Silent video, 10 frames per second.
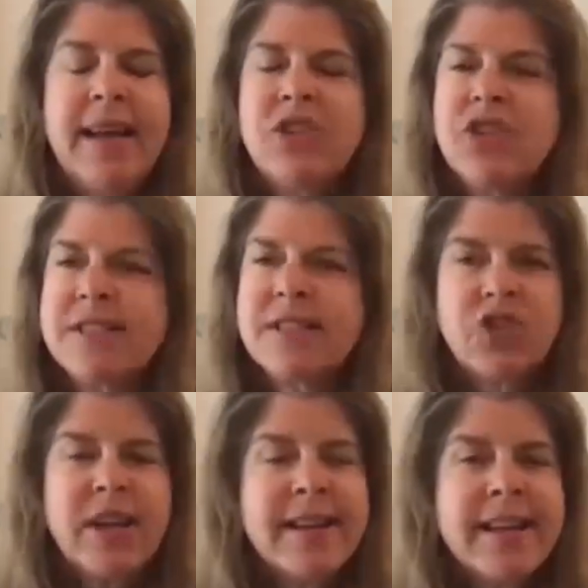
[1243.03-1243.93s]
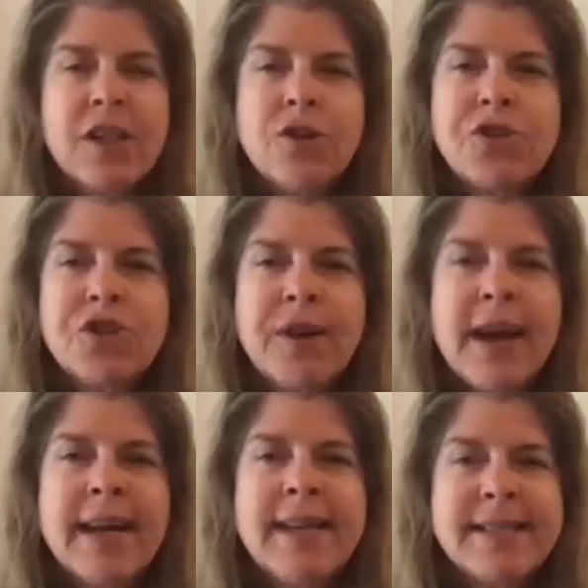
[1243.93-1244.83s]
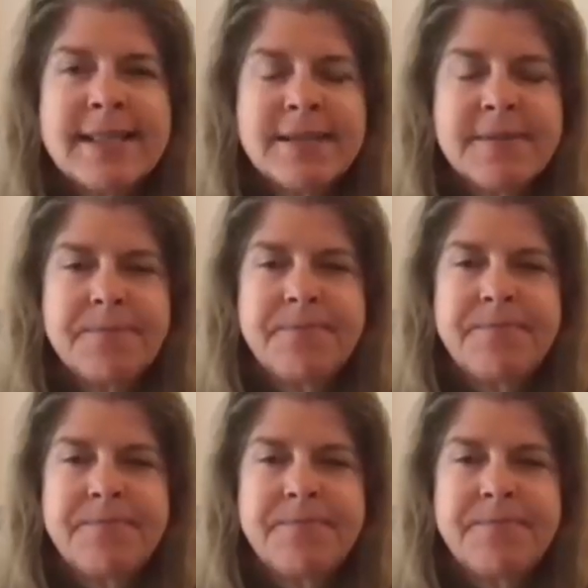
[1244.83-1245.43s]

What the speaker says: and just gently close your eyes